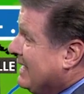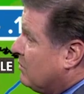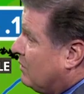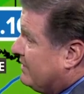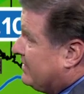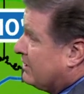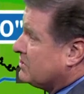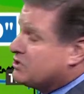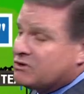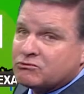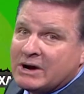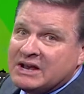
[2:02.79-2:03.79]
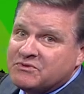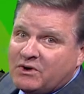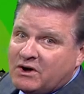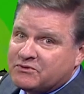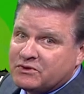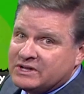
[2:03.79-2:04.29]
And there's your
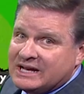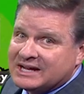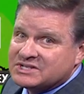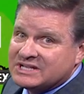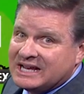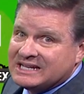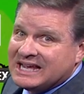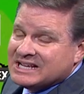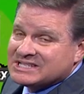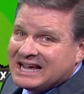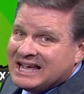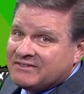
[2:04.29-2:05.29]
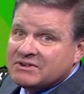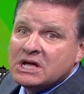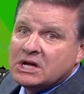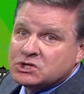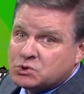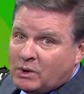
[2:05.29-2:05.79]
rainfall for the next 10 days. I have
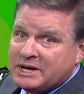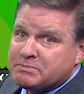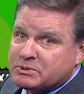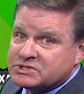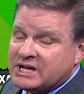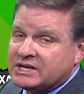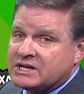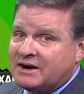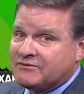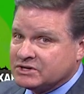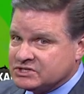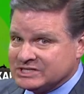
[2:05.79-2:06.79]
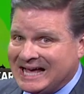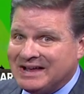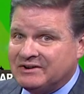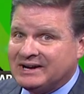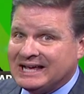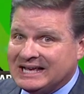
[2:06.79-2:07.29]
20% coverage
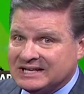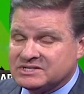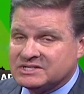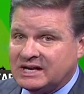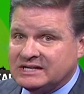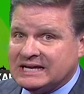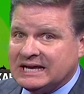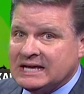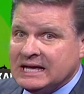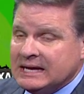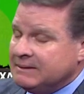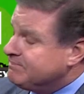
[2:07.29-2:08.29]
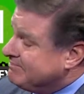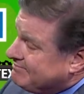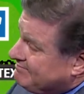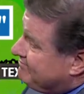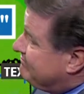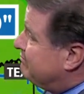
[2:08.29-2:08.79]
Saturday and Sunday.
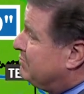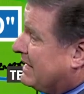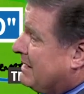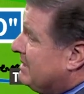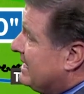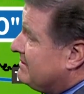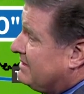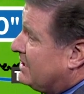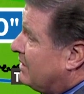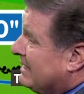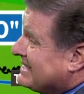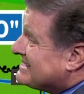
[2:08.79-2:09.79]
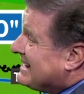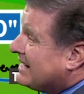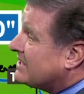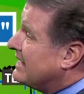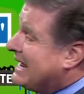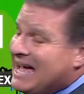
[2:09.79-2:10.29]
But I mean, you know, it's
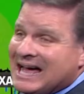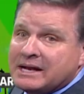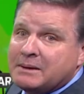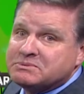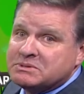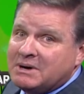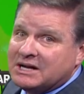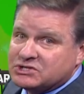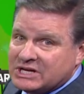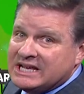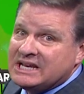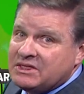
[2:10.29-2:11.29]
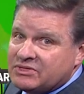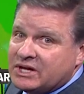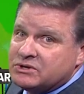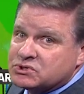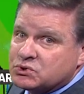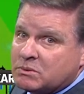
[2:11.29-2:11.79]
not going to add up to much. Any
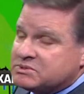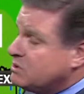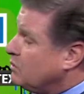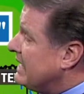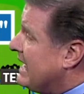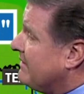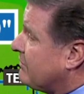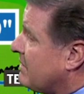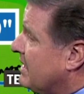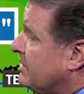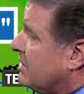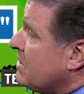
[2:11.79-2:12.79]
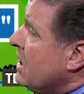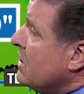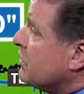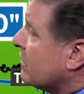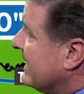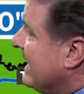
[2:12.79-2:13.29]
thunderstorms that we have around here,
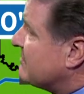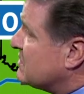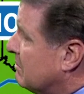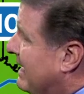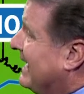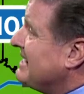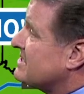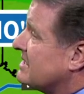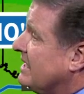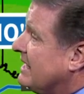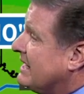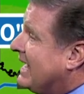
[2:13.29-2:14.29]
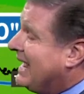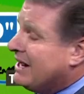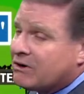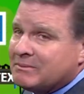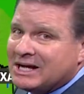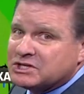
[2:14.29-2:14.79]
you're going to have some isolated
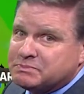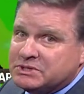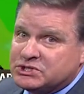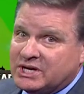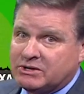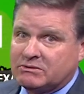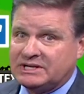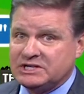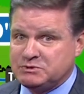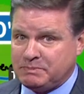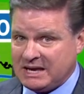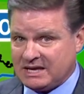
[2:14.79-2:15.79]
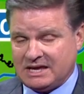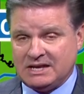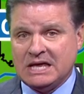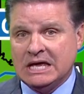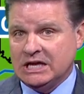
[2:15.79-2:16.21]
higher amounts. But generally speaking,